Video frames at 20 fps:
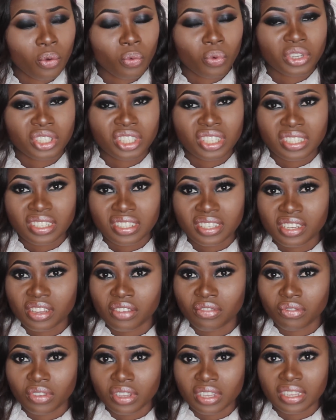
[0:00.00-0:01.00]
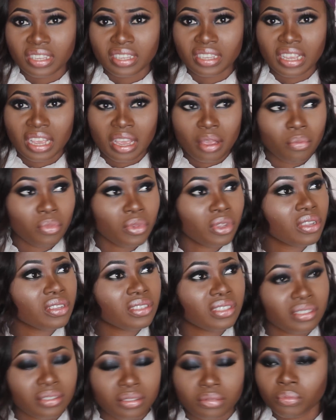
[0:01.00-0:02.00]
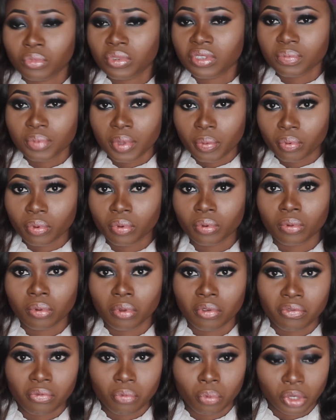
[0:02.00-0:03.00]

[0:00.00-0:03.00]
Watching TV, because most people love